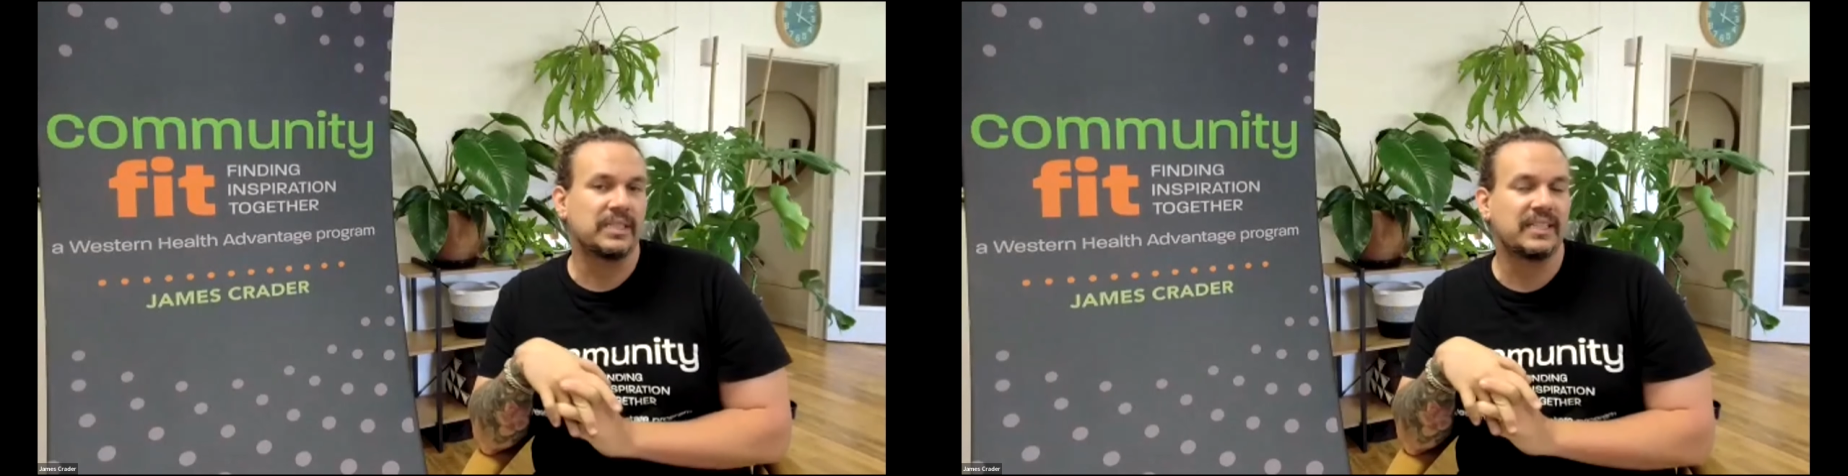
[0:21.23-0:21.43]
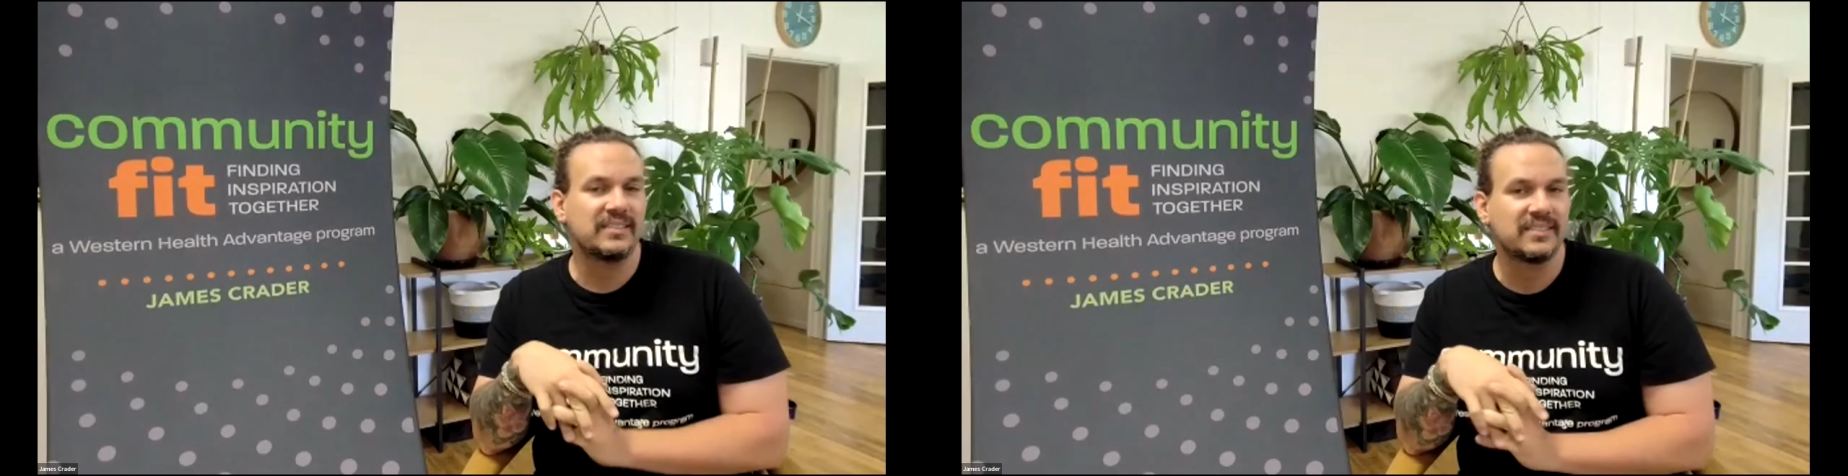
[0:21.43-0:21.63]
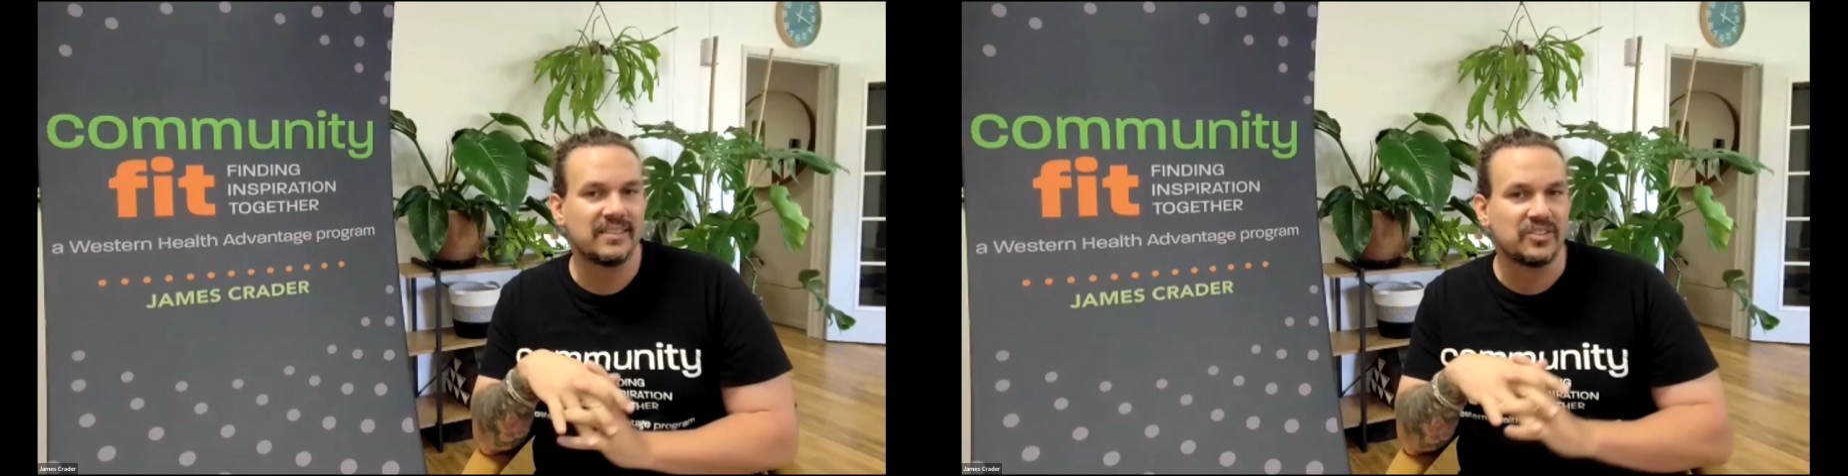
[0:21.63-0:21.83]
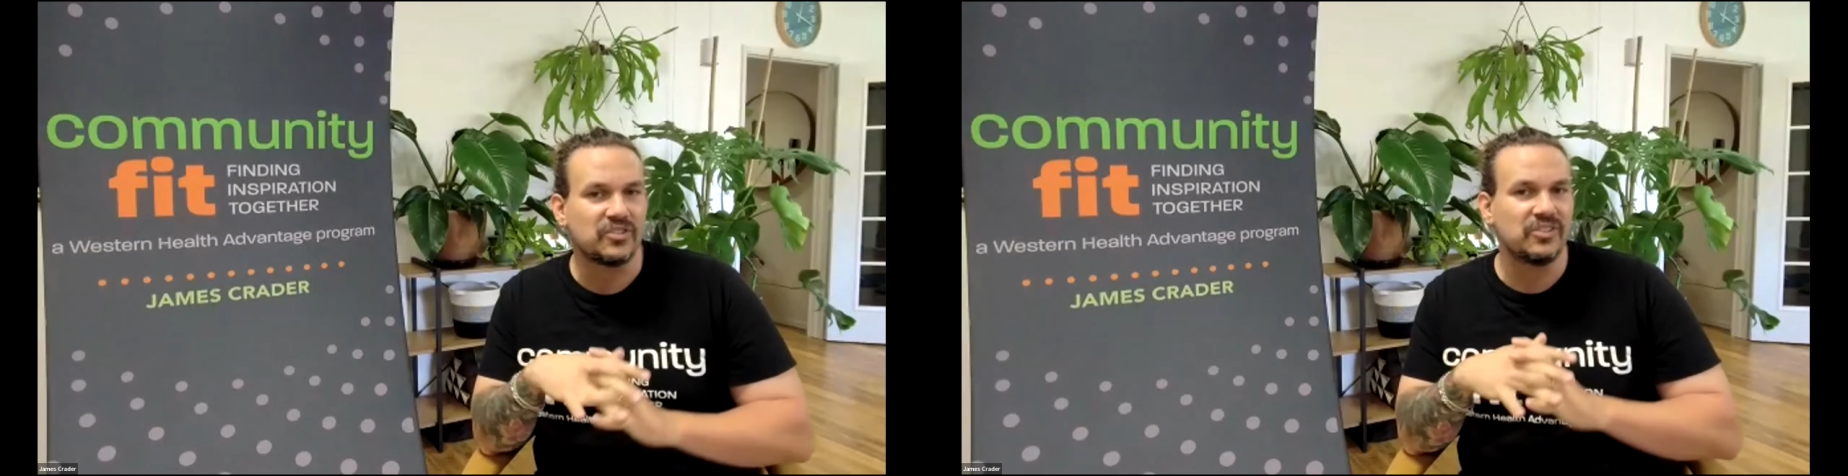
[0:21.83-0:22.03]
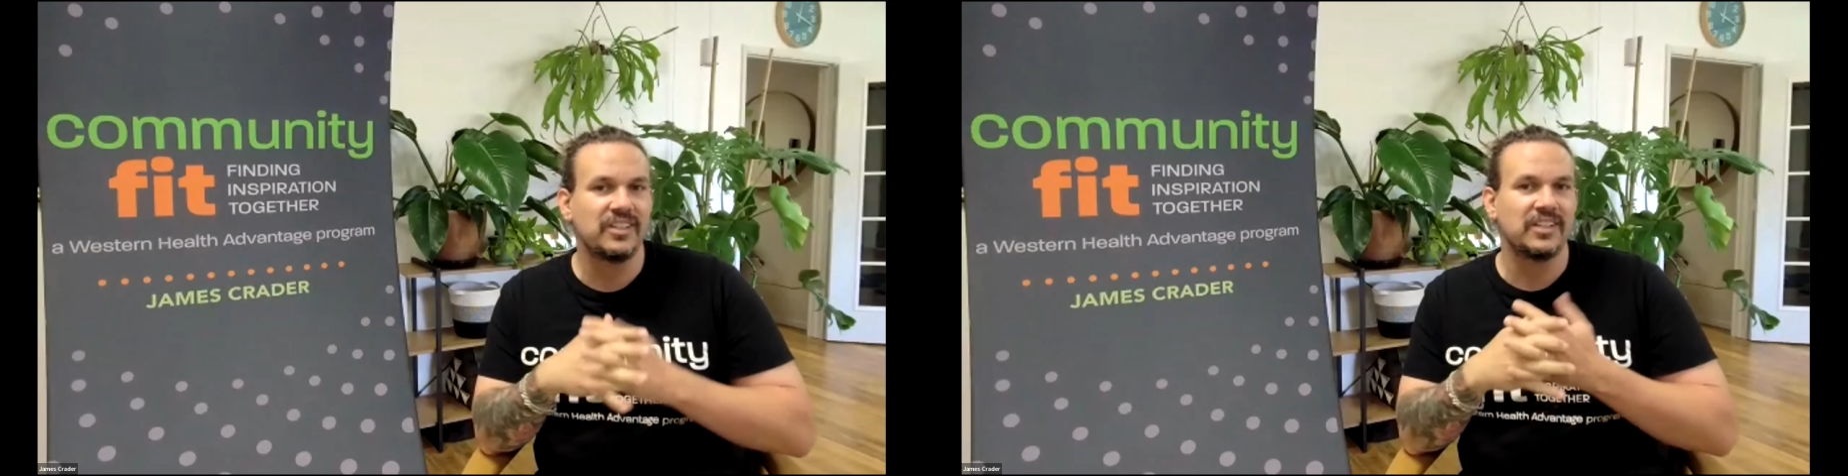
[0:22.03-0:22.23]
He's in the
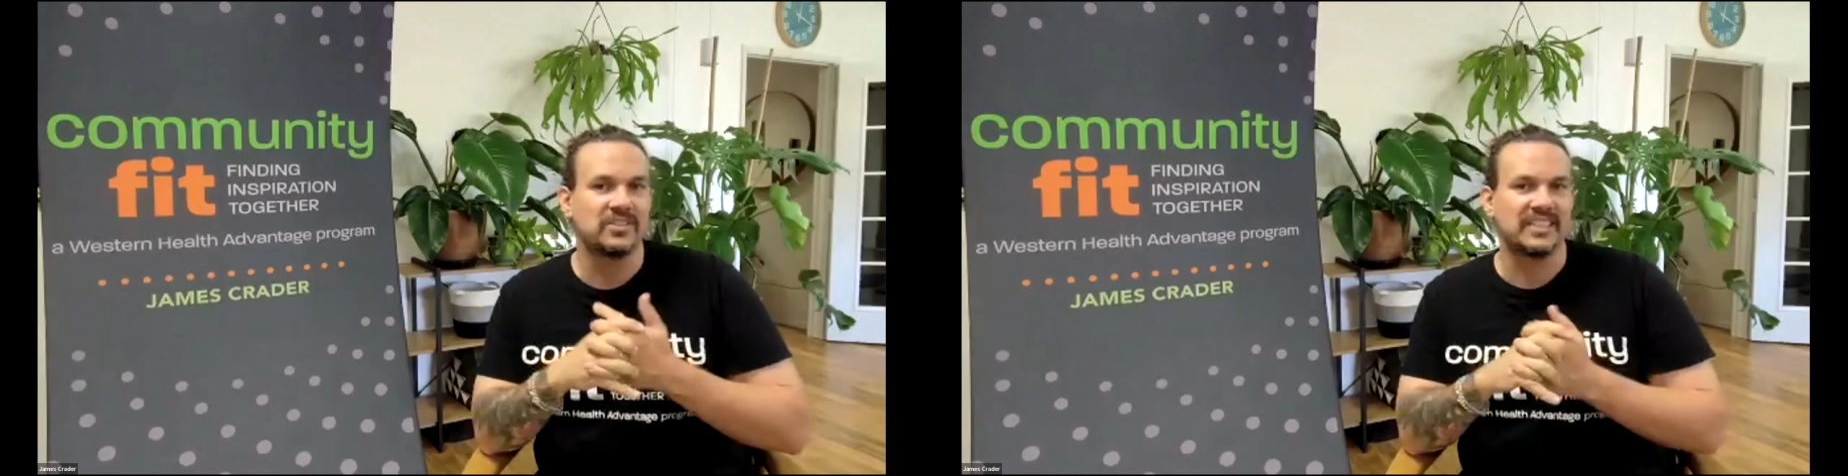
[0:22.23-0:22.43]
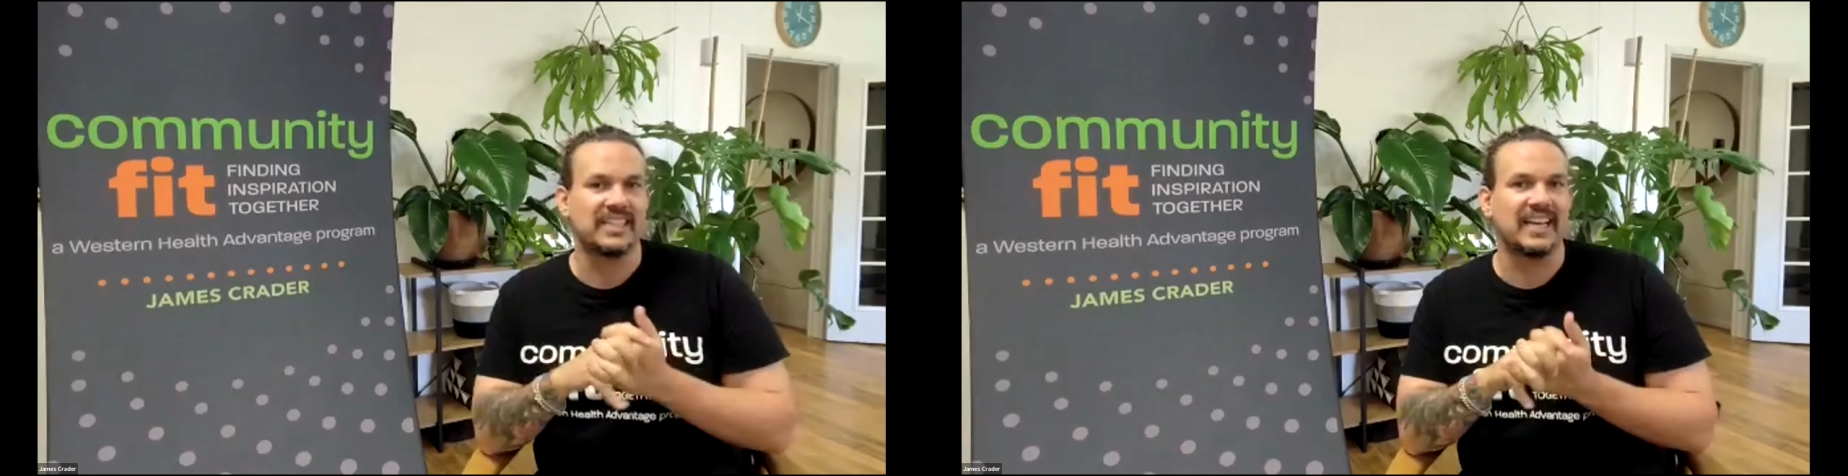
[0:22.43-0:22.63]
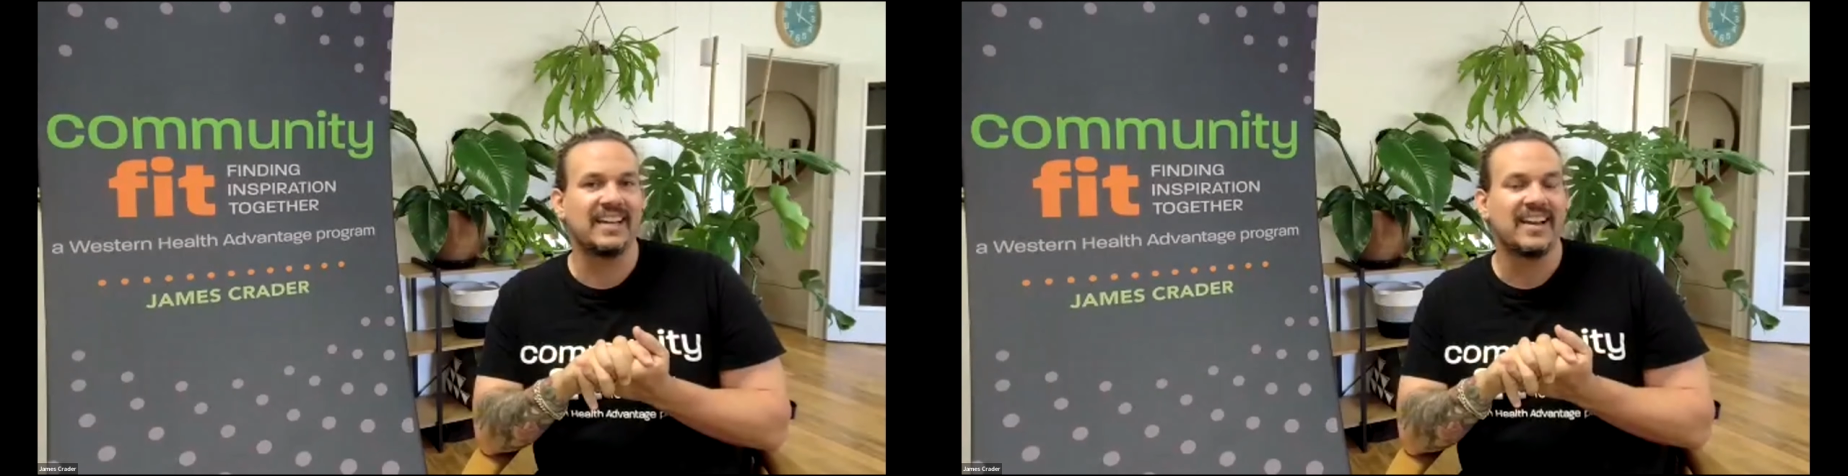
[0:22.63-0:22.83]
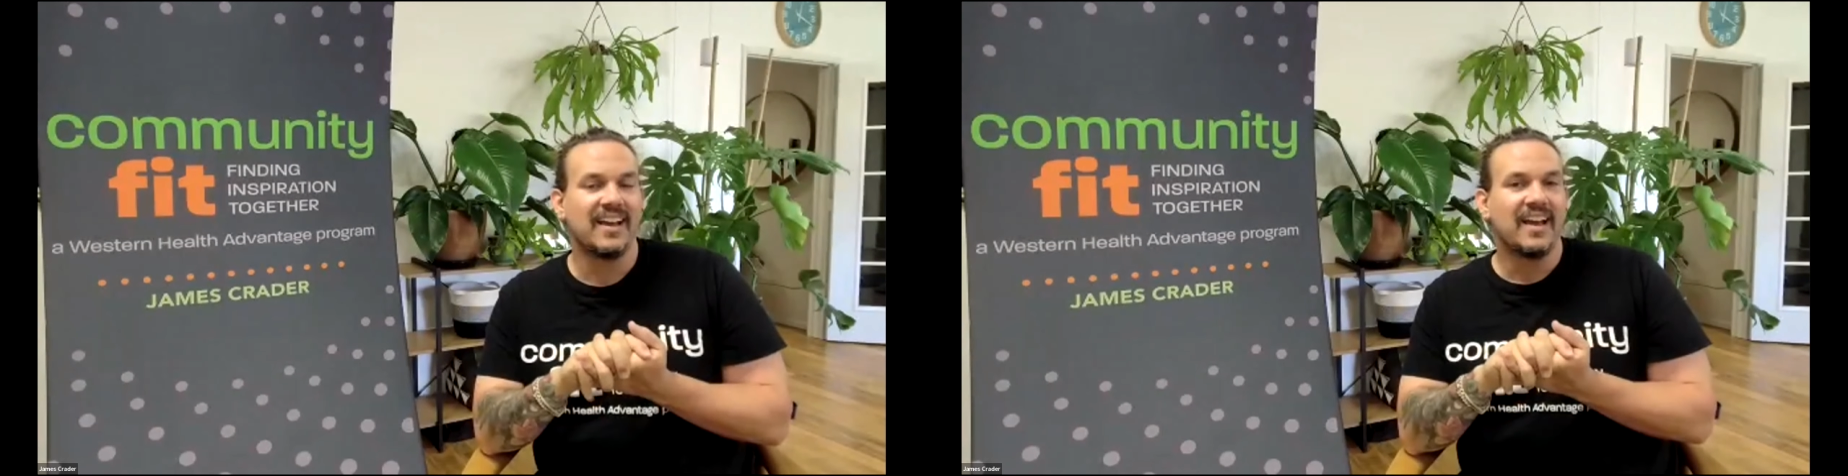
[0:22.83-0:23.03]
studio today,